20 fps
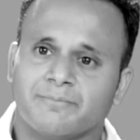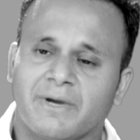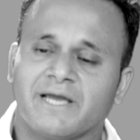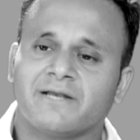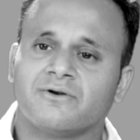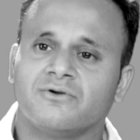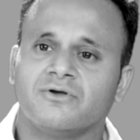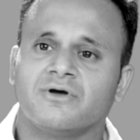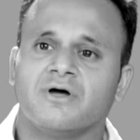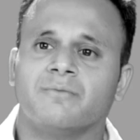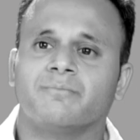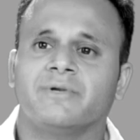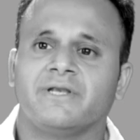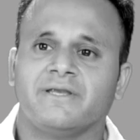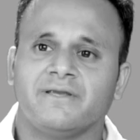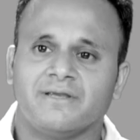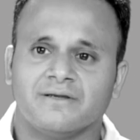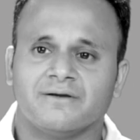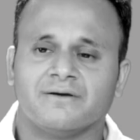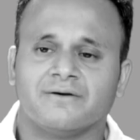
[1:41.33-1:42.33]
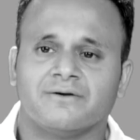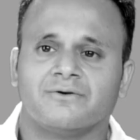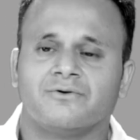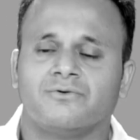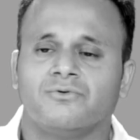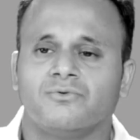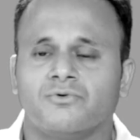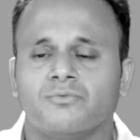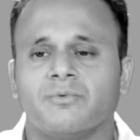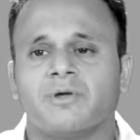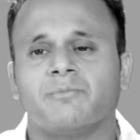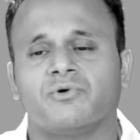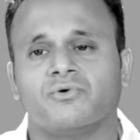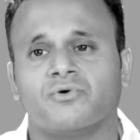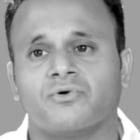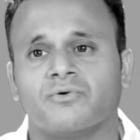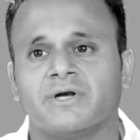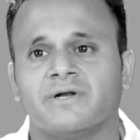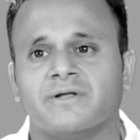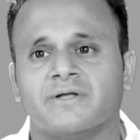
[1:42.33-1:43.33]
back to the company to be able
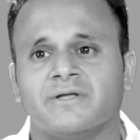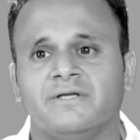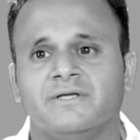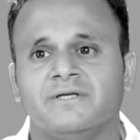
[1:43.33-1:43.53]
to grow it.